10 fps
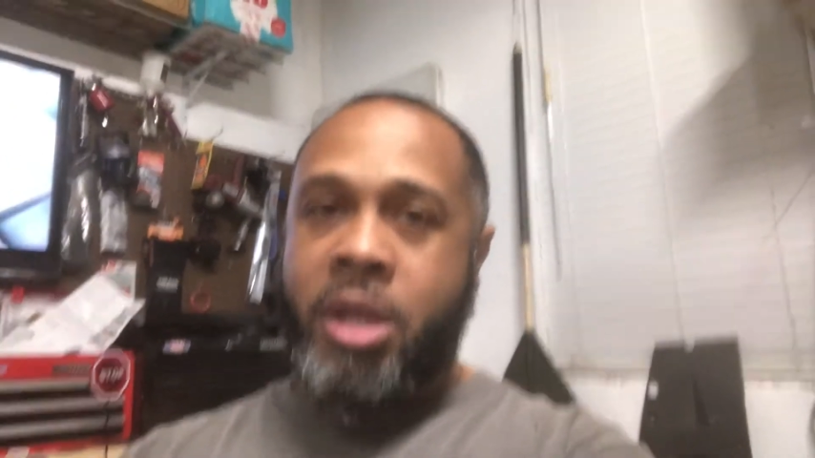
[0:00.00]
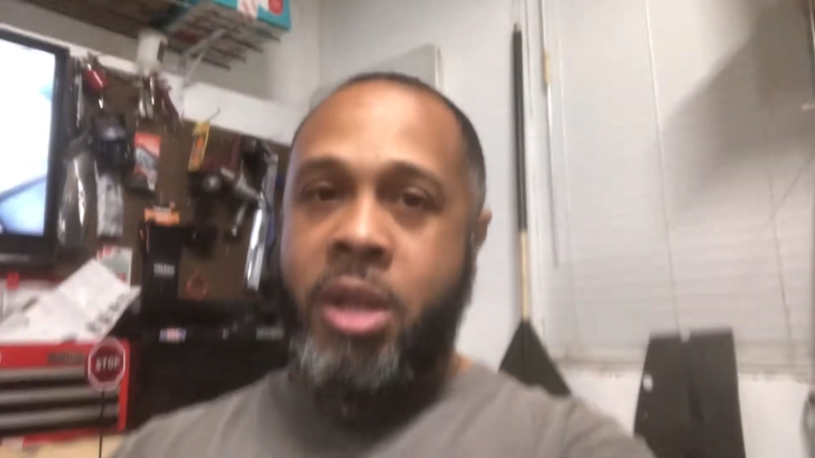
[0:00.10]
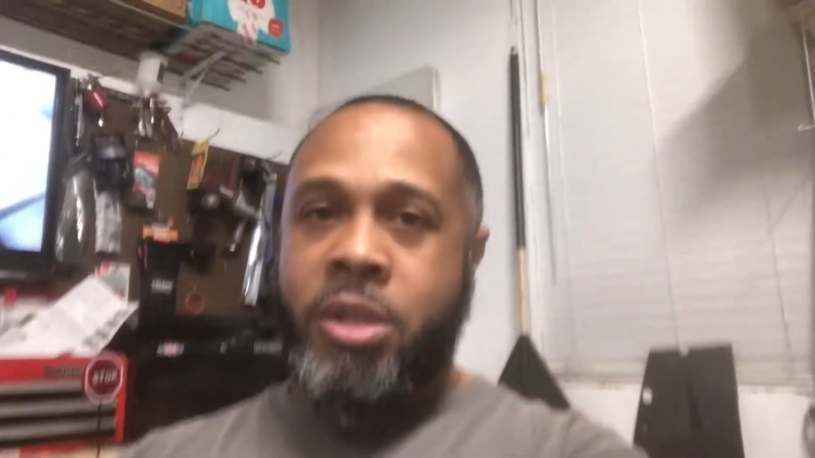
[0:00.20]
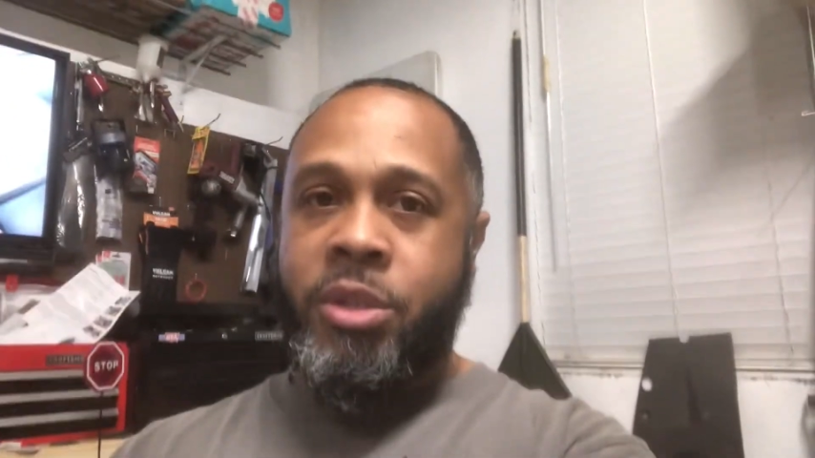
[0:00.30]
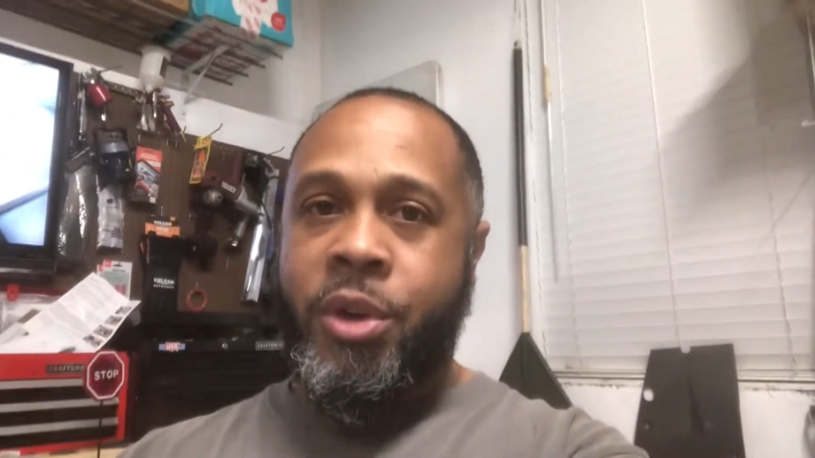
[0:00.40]

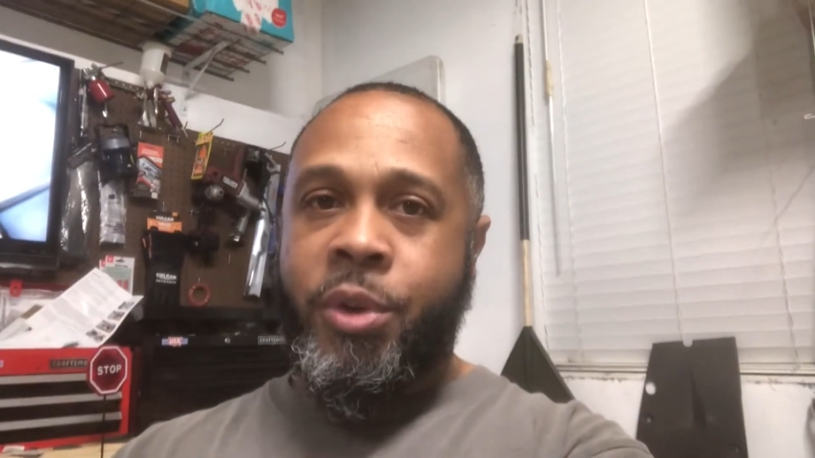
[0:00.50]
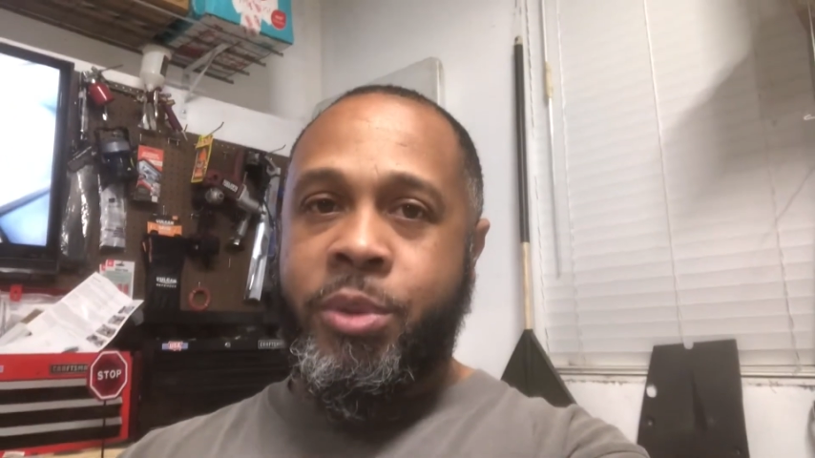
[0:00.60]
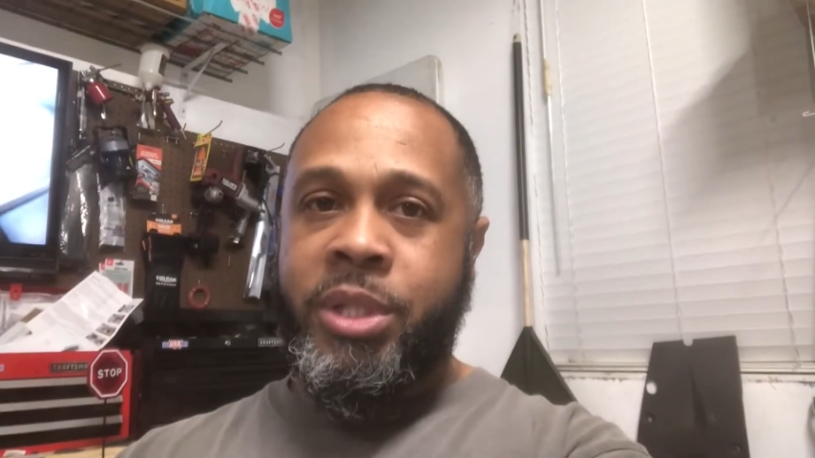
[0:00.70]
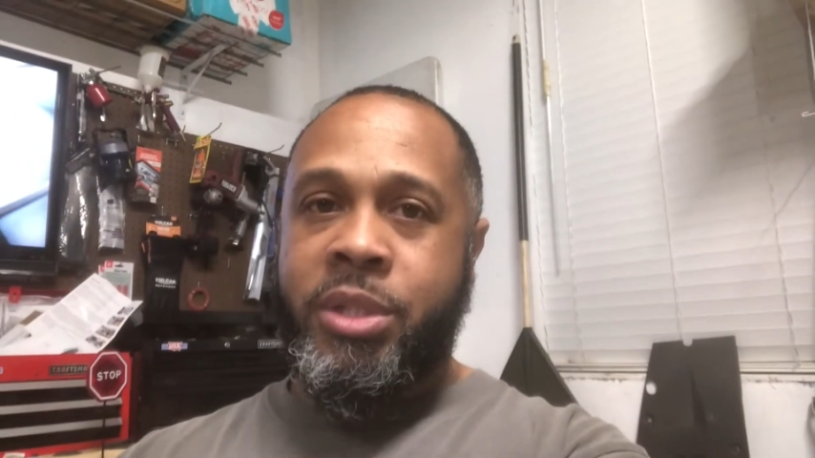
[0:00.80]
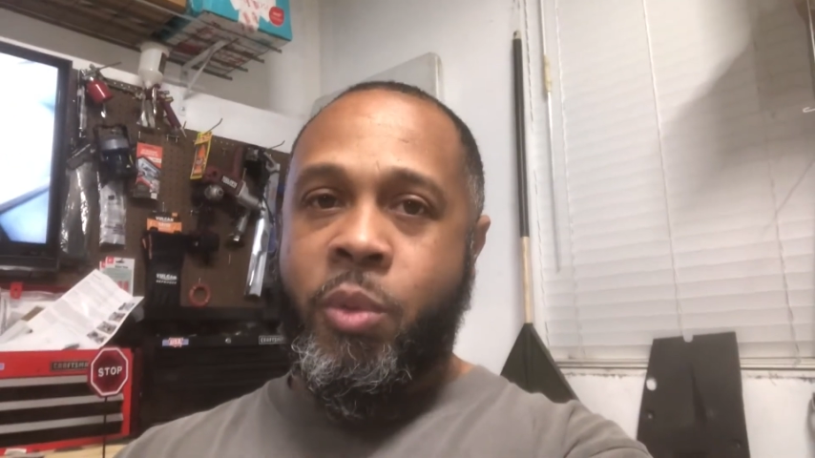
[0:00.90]
So it was
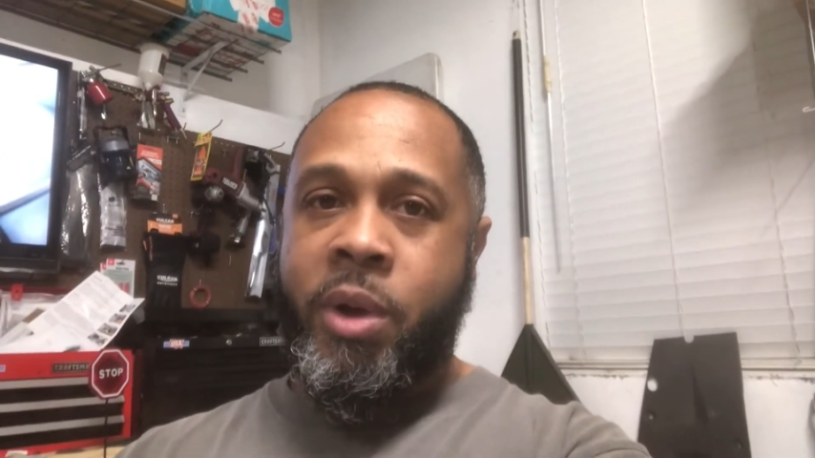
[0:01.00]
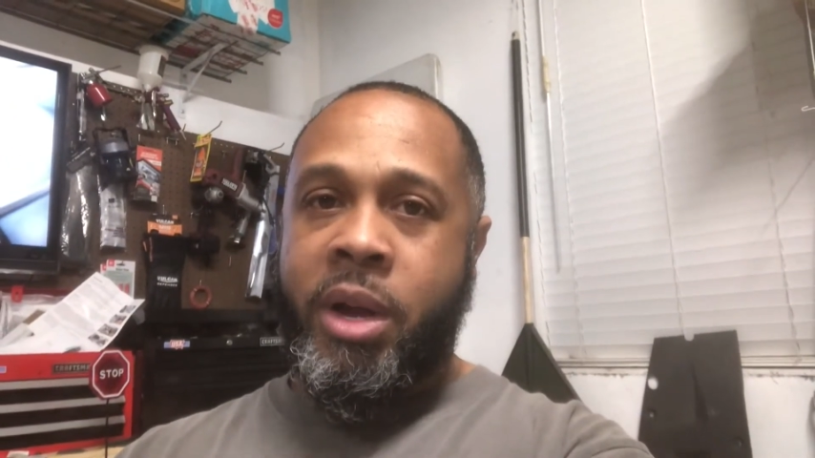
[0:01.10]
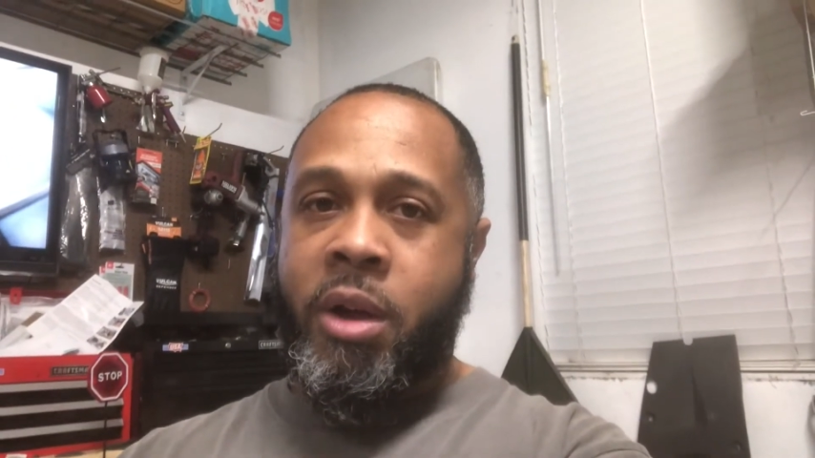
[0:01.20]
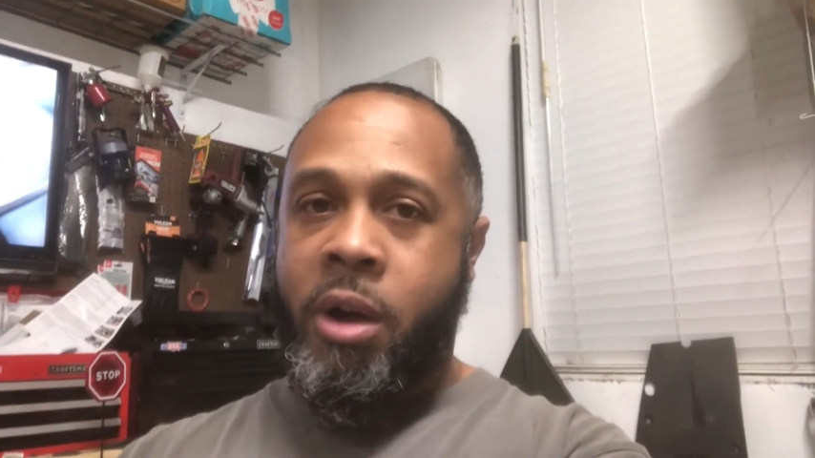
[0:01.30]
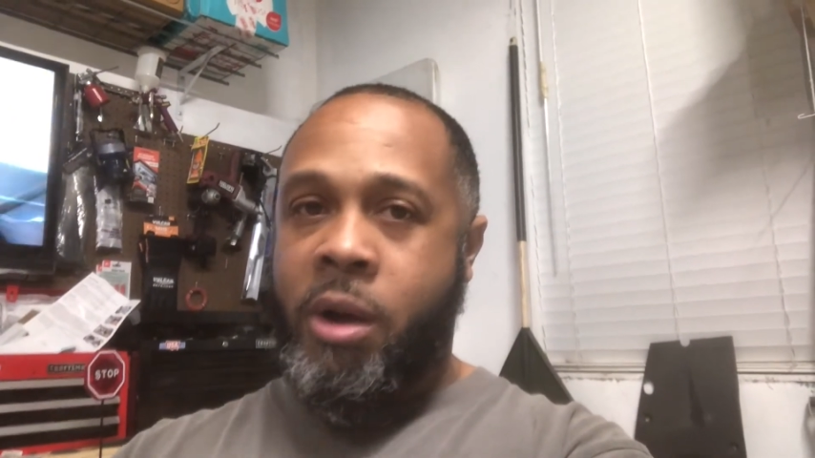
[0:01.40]
just a one
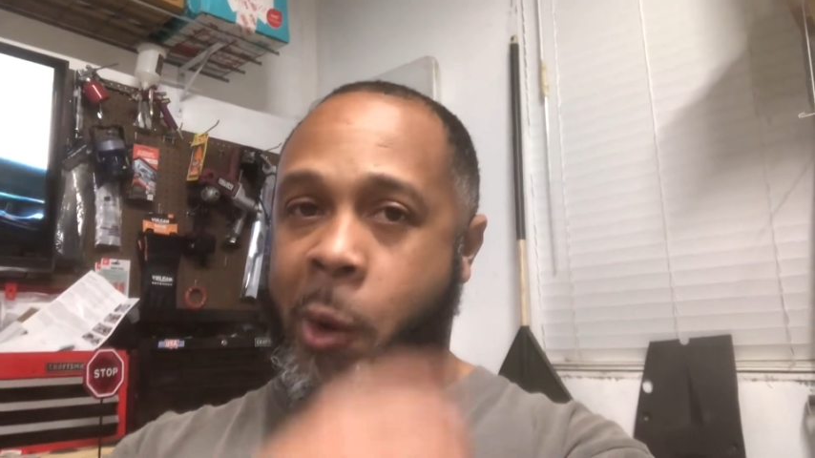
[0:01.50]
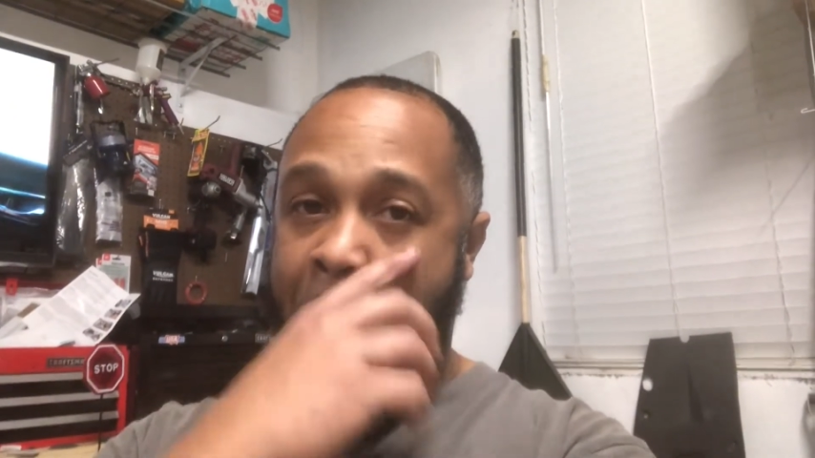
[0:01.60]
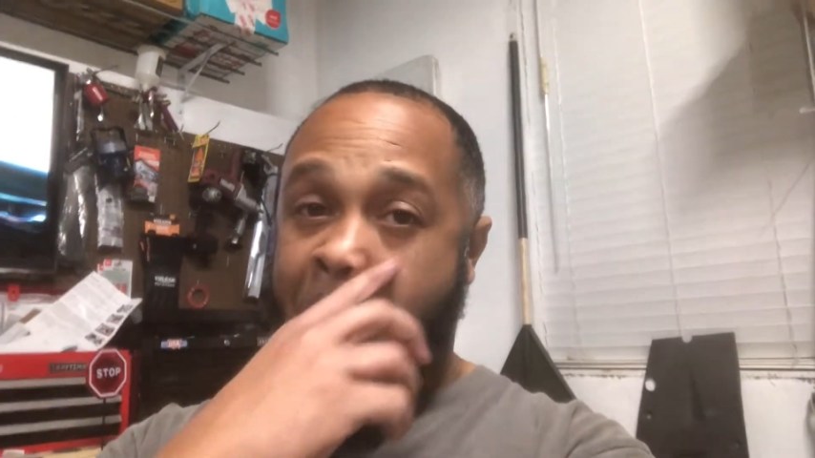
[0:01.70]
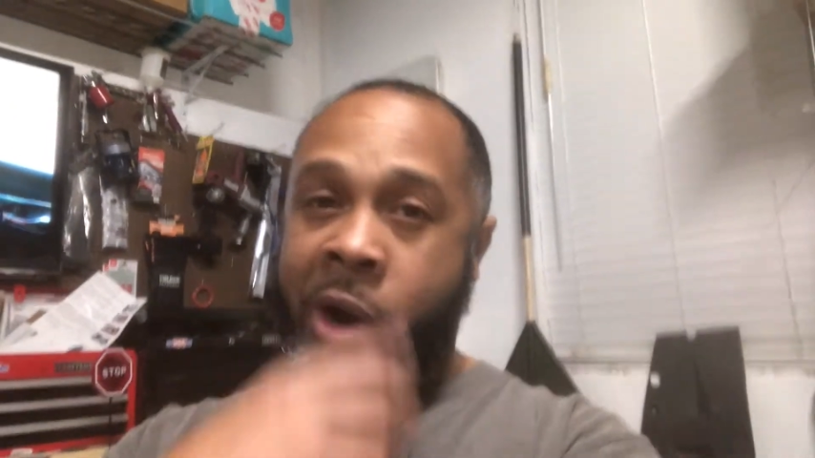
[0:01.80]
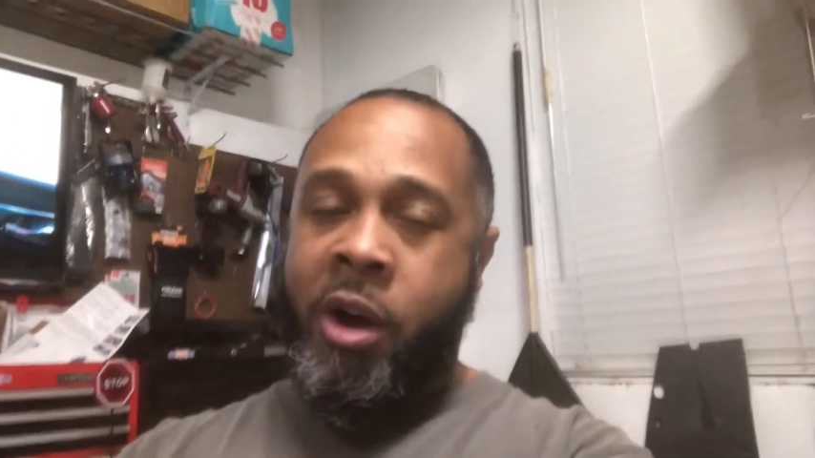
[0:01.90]

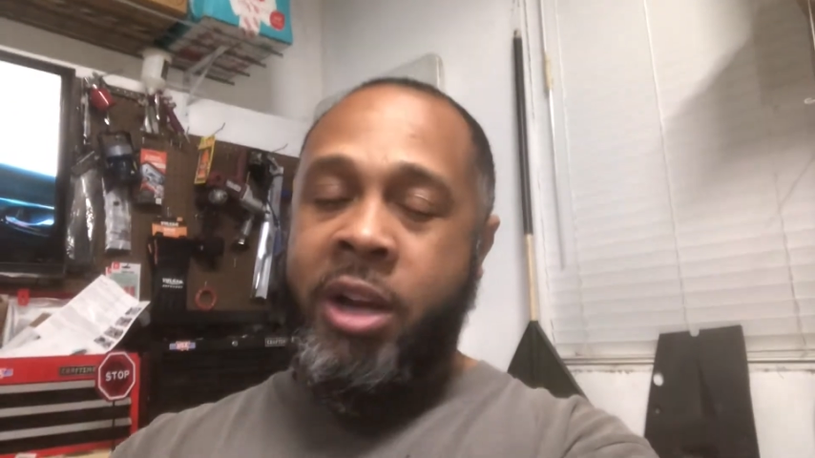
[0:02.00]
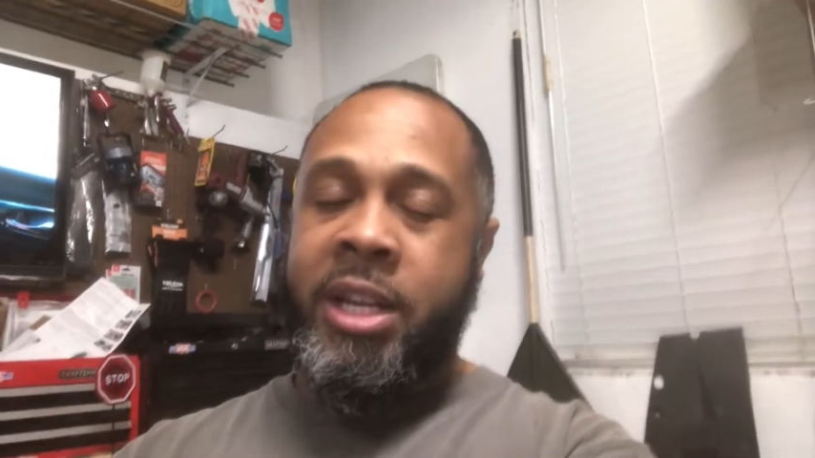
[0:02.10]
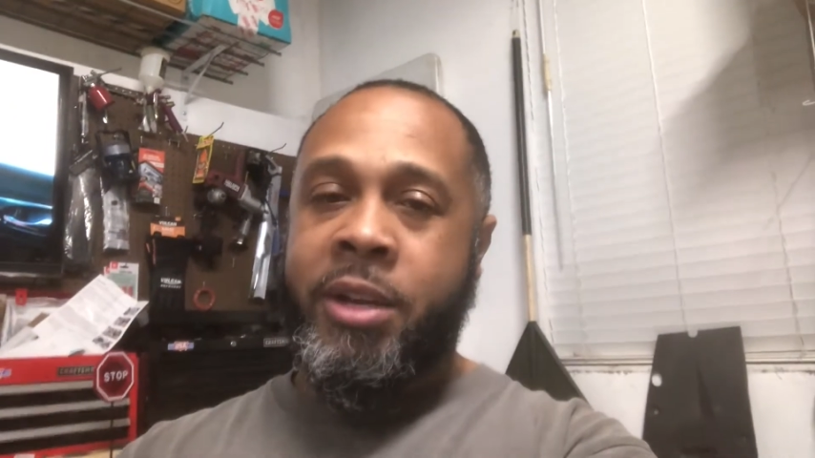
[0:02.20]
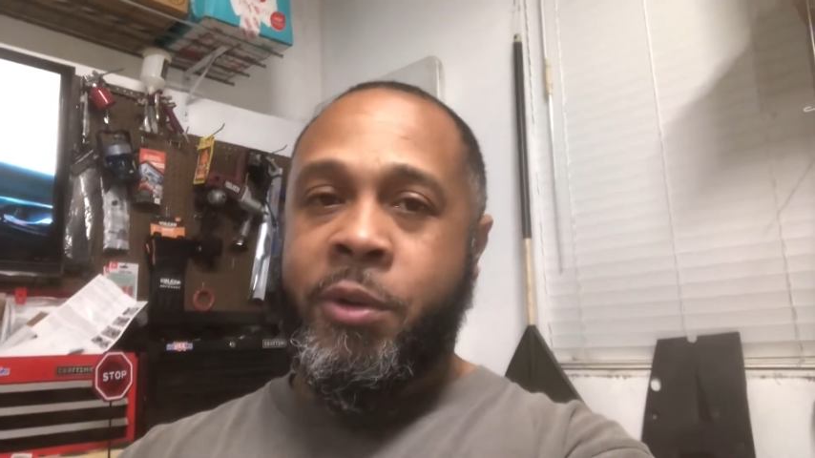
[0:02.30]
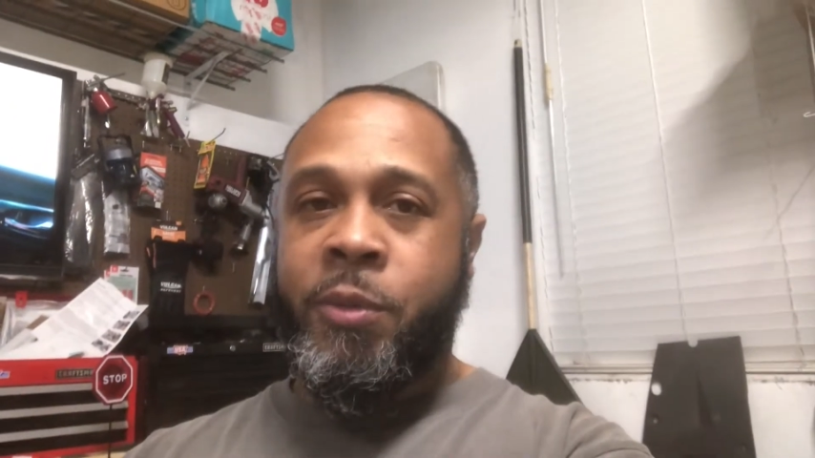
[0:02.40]
car
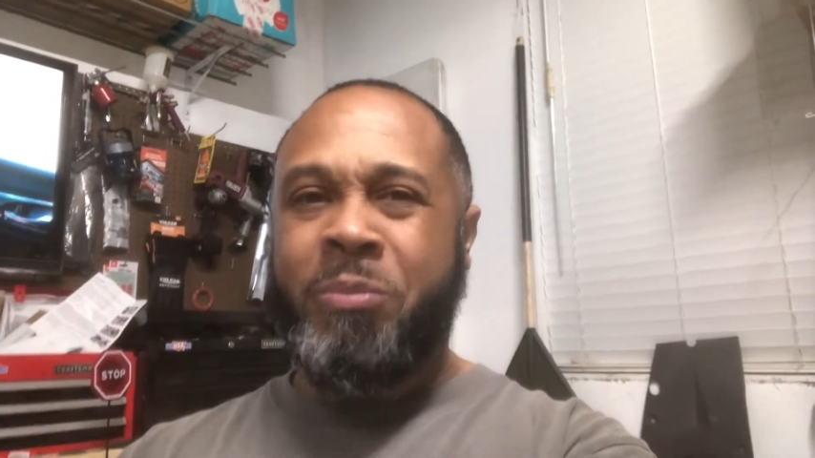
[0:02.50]
deal.